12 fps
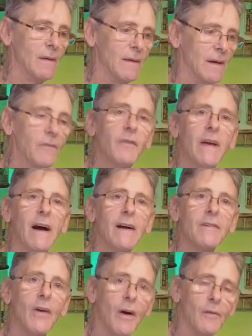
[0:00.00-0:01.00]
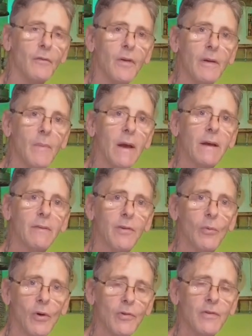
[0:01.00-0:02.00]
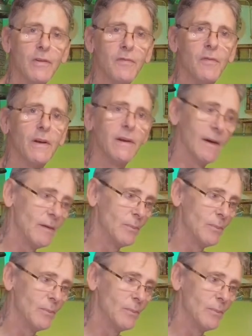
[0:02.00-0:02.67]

if he has, hopefully Mick, if you watch this video,